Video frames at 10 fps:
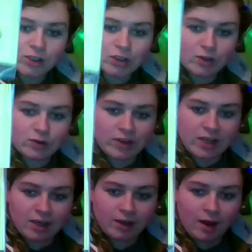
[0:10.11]
to
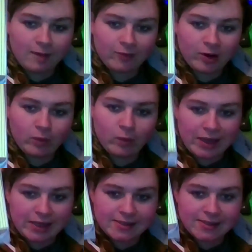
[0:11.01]
the comfort
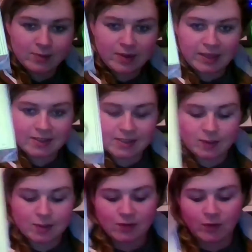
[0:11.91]
wings that we like to
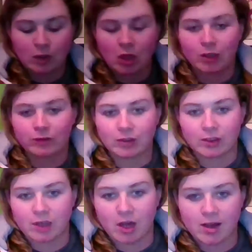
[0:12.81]
use for long
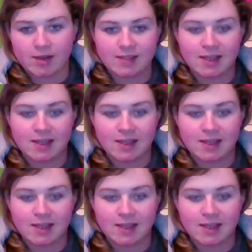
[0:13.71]
fur dogs,